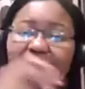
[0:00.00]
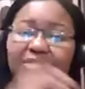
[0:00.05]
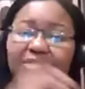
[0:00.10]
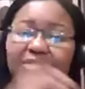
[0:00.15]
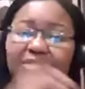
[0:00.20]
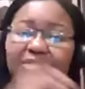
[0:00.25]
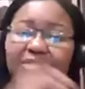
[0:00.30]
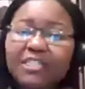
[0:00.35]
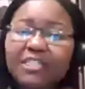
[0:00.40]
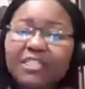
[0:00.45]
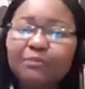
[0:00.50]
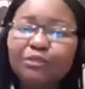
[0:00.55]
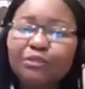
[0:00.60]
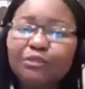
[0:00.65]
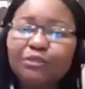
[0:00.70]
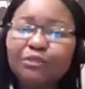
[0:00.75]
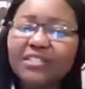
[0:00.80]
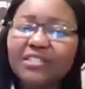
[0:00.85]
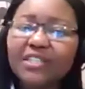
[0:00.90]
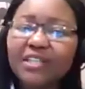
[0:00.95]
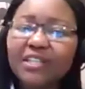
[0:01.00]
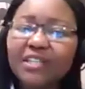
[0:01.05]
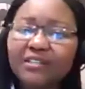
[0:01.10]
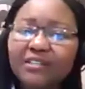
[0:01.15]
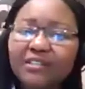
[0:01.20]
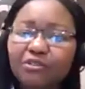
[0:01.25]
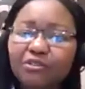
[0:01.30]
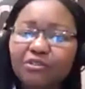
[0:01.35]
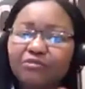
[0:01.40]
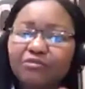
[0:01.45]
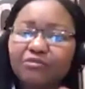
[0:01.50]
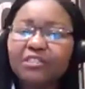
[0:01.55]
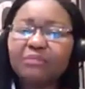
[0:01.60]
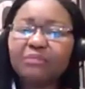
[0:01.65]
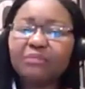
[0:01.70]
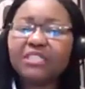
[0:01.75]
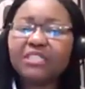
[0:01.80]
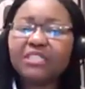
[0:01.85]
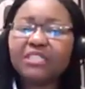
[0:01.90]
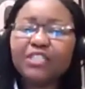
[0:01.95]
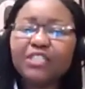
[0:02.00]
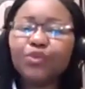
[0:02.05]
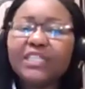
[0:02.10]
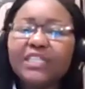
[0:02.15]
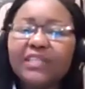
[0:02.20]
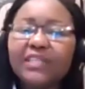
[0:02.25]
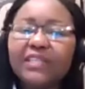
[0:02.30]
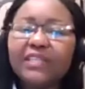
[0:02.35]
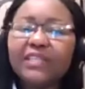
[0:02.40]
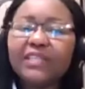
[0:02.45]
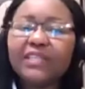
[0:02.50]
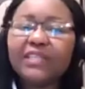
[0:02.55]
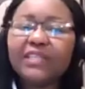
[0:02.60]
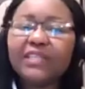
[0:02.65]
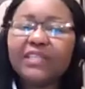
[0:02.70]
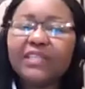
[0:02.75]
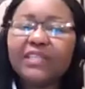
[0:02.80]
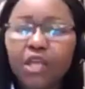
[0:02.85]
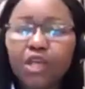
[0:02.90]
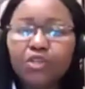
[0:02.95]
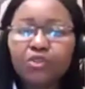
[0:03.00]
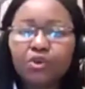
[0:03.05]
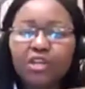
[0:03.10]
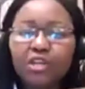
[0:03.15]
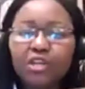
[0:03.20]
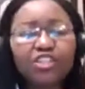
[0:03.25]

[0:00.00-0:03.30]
what is the receptor cells of vitamin D doing there?